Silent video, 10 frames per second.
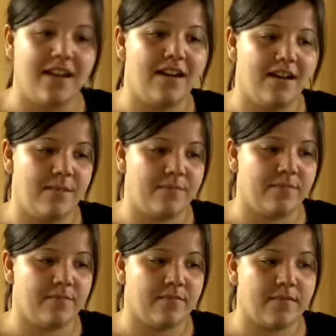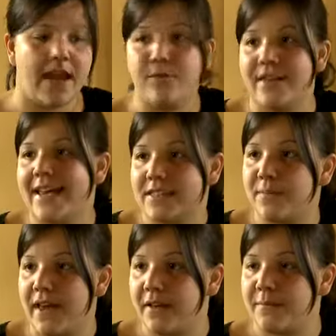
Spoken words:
I would ask back,